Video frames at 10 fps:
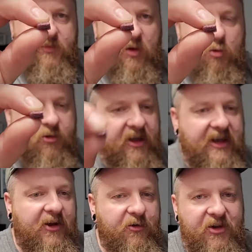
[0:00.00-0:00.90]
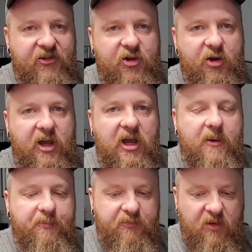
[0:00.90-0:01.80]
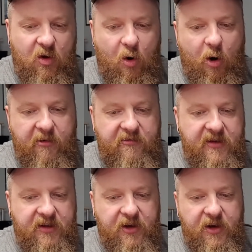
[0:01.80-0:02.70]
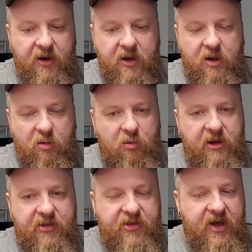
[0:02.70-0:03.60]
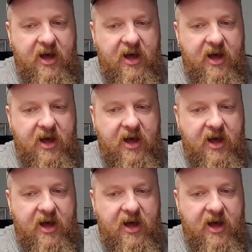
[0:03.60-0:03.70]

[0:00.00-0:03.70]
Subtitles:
with like a grease cookie or filler with